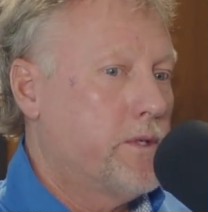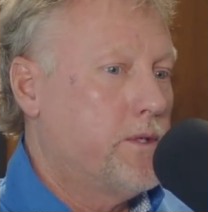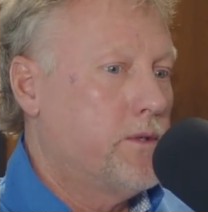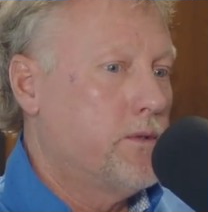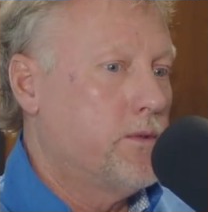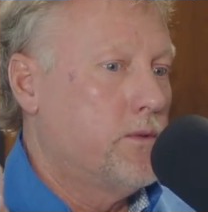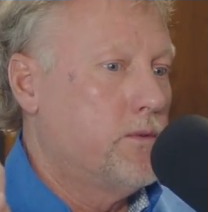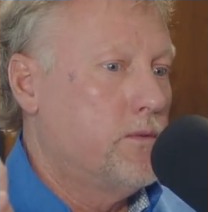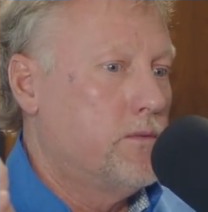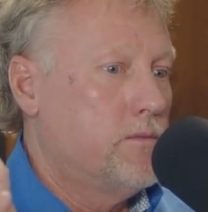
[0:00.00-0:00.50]
we
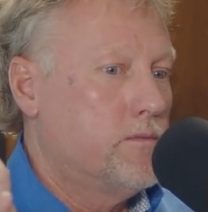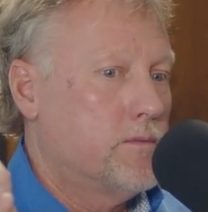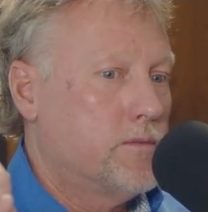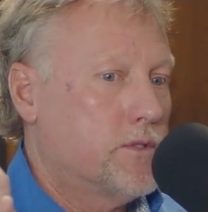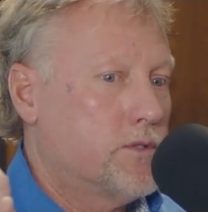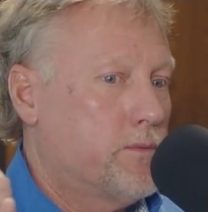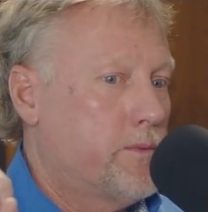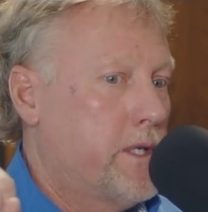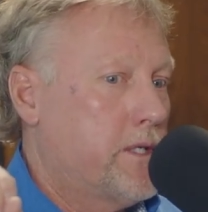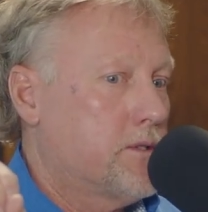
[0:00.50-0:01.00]
do
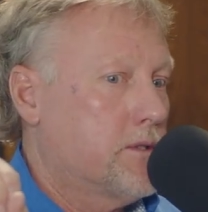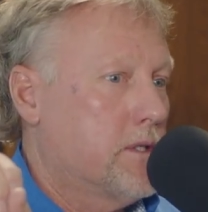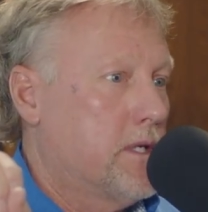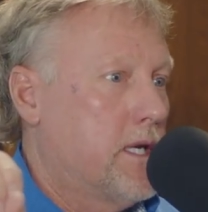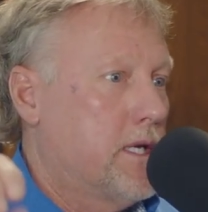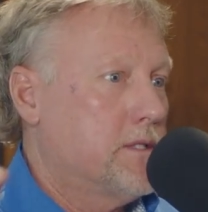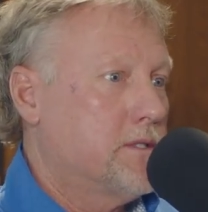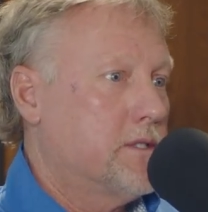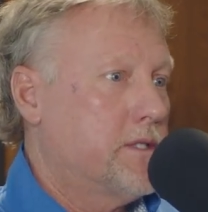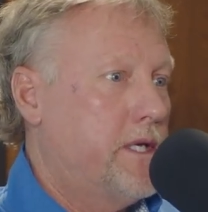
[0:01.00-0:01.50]

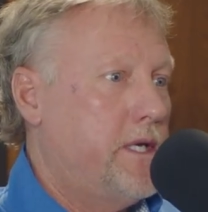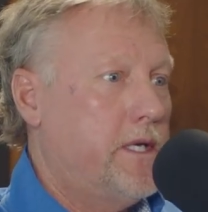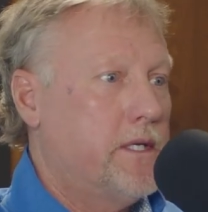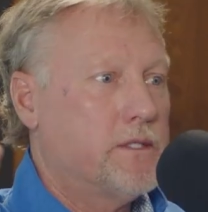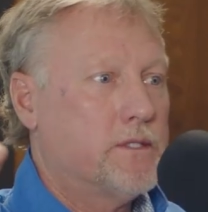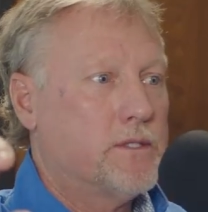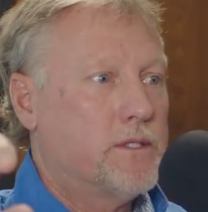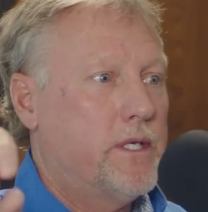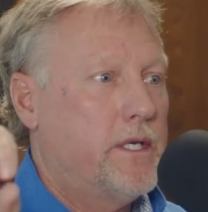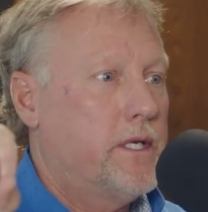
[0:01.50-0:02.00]
specialized
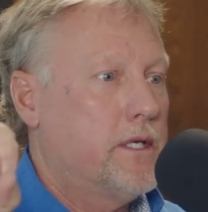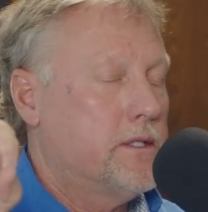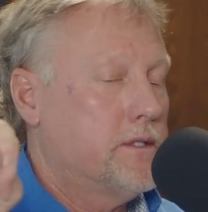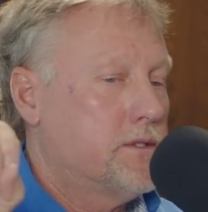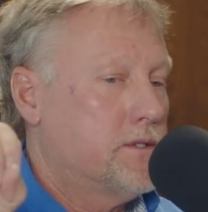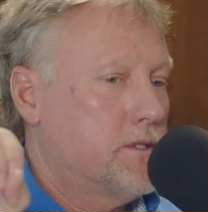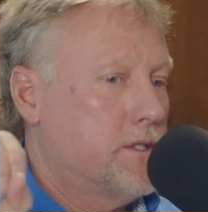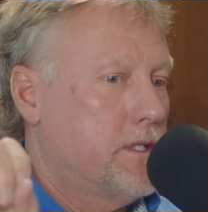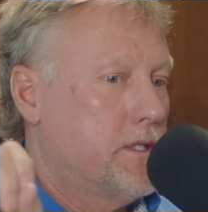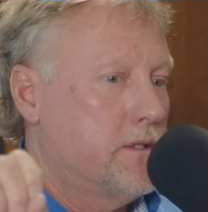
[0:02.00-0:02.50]
kids tents,